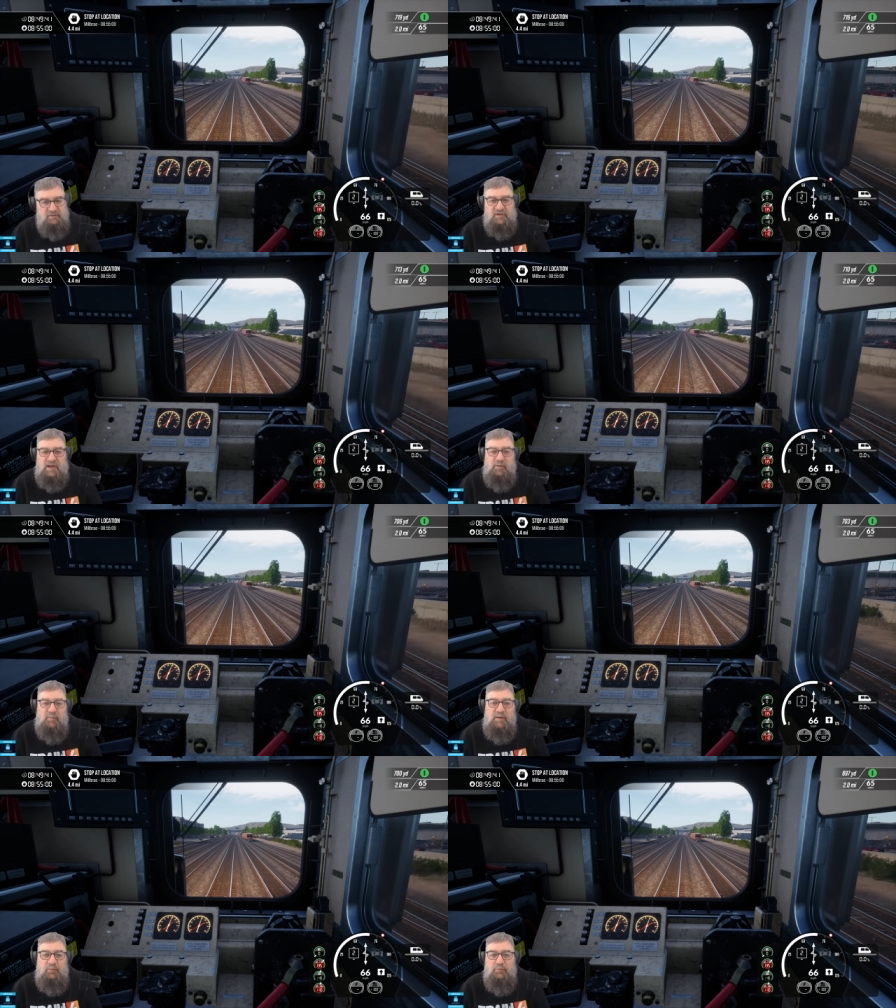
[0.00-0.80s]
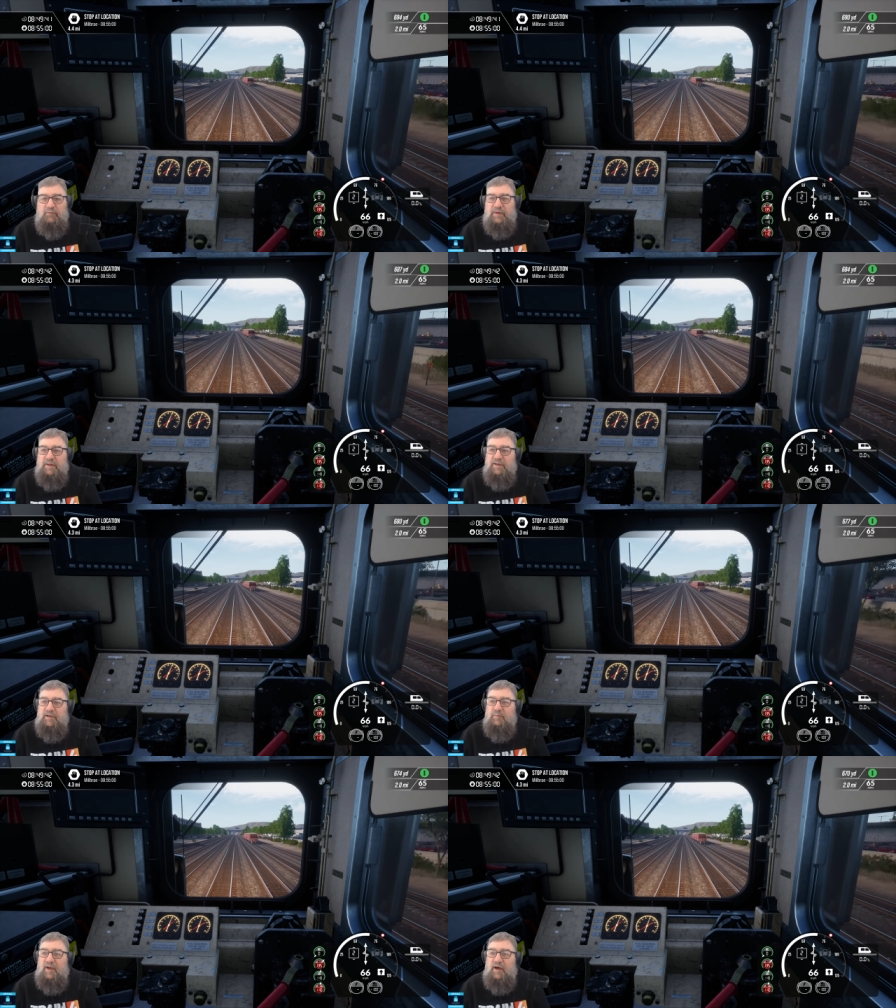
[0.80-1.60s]
So how are people feeling
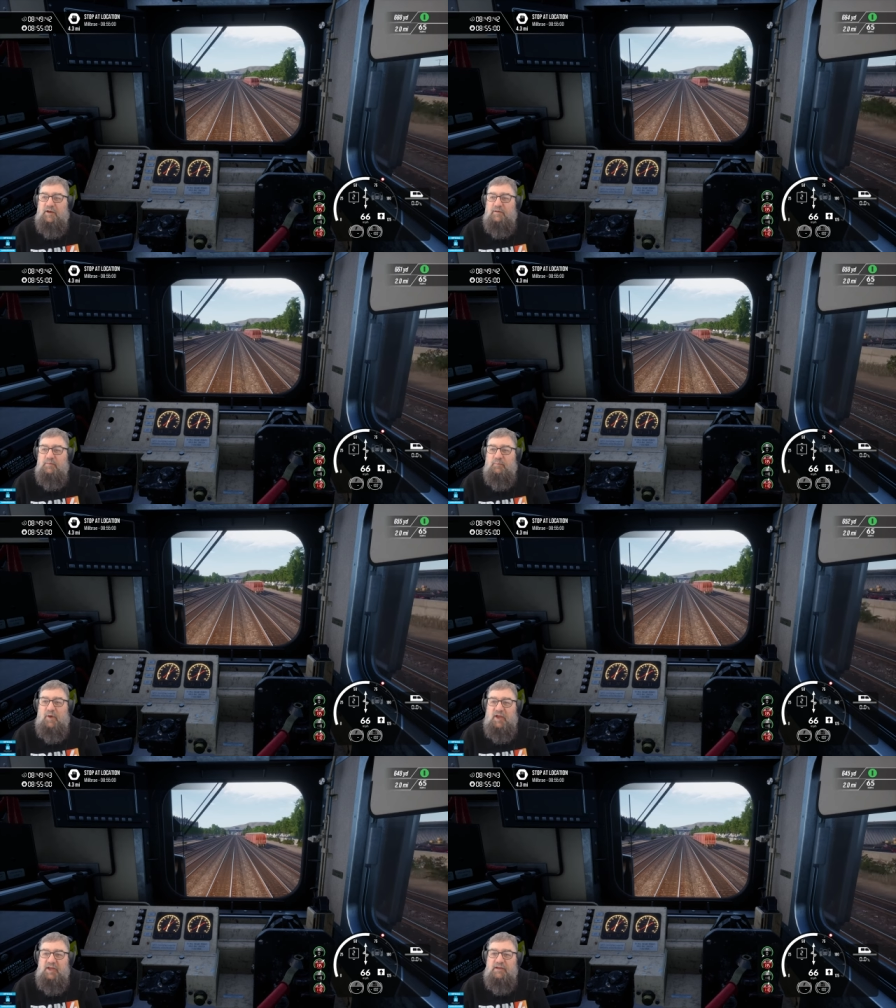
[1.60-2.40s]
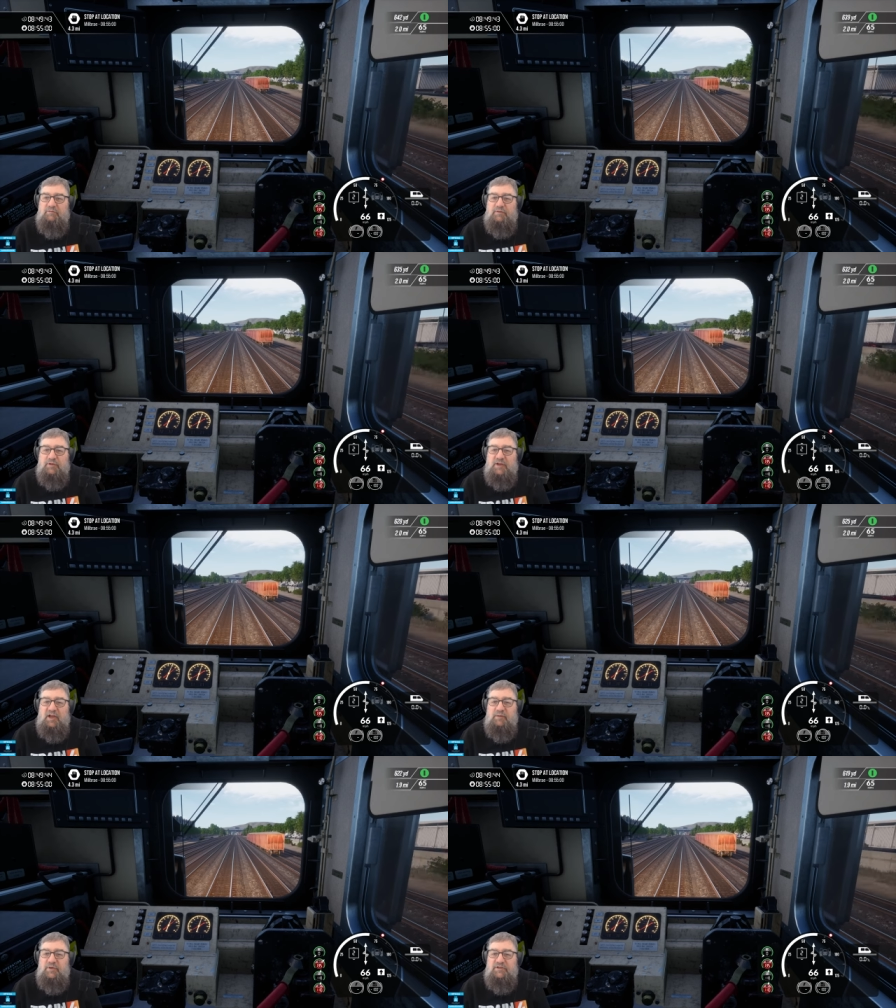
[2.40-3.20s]
about paying for the
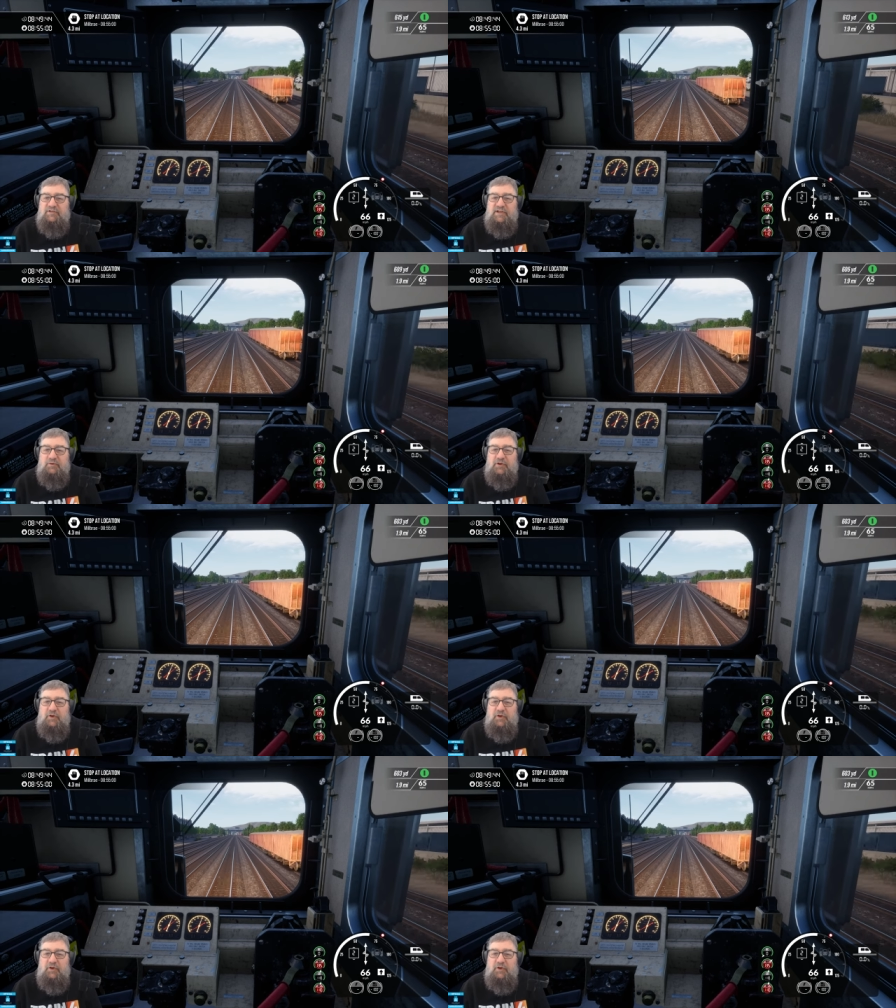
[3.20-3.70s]
game each year?